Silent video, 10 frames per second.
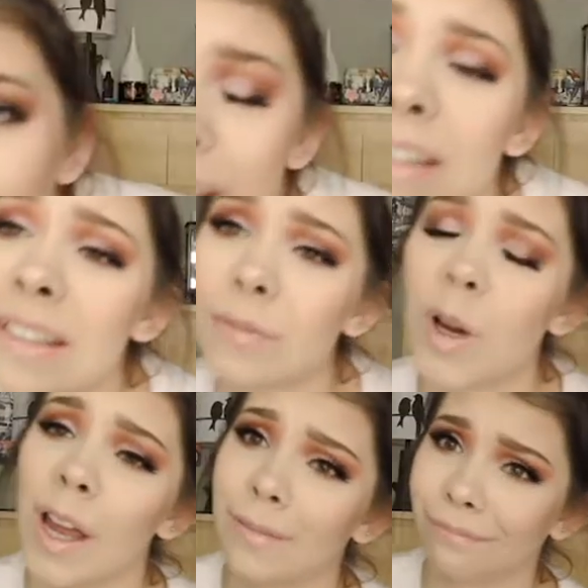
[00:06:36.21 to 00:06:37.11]
This is
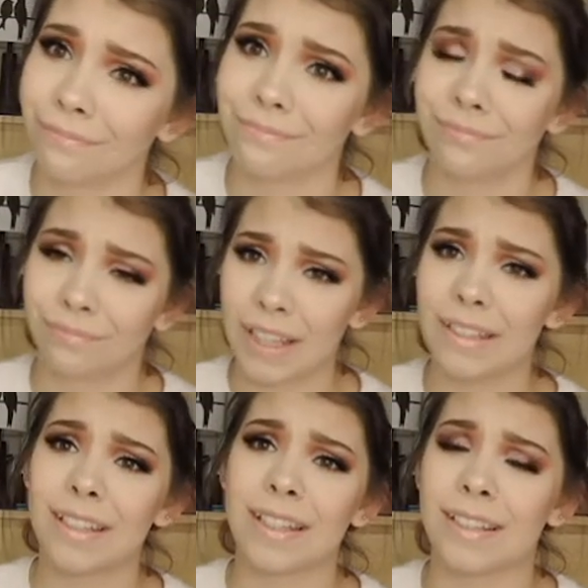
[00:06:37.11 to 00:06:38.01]
one.
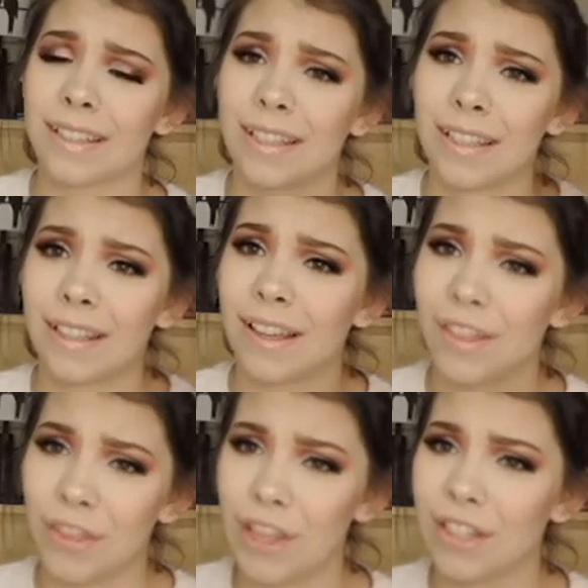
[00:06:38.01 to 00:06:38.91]
This
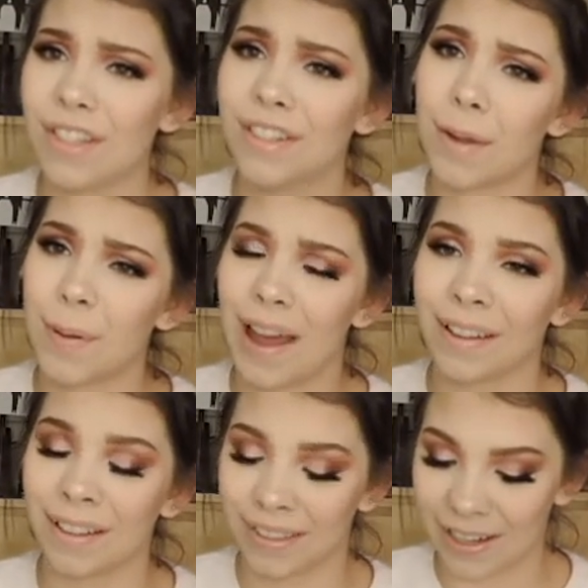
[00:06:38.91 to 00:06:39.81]
is a
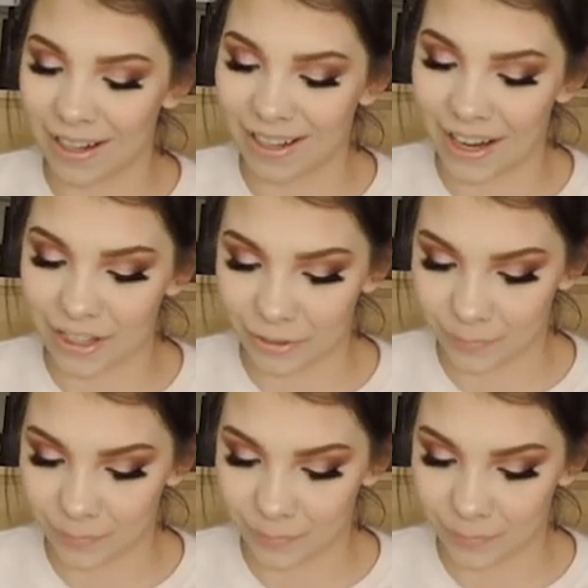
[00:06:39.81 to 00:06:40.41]
palette that I hate.